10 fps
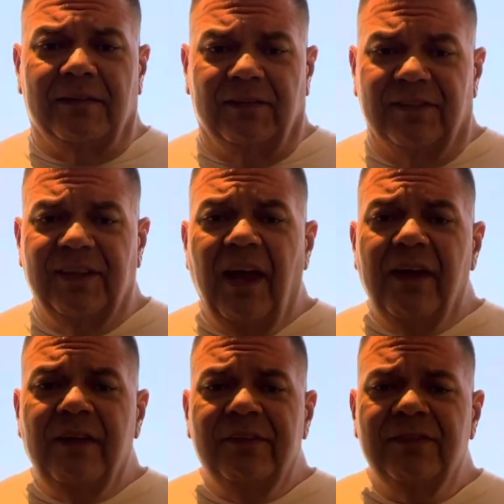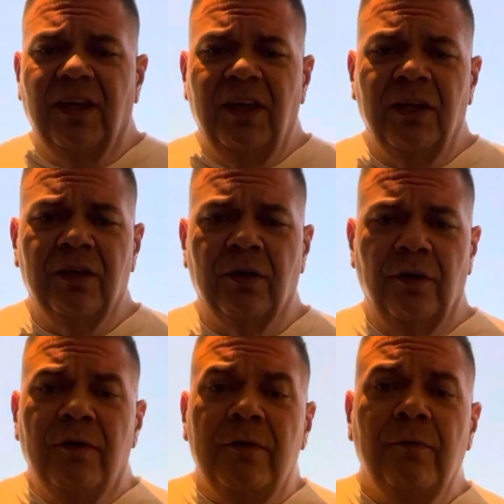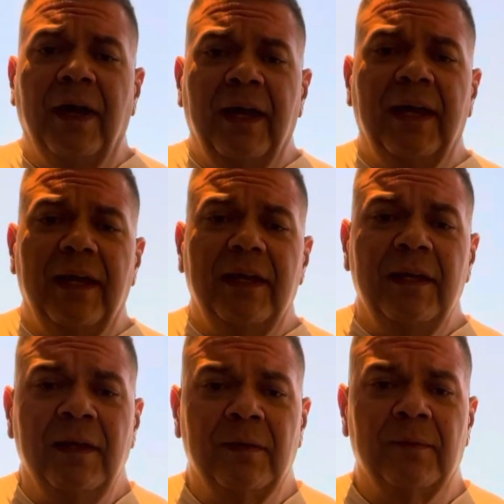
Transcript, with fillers: the sails tick away.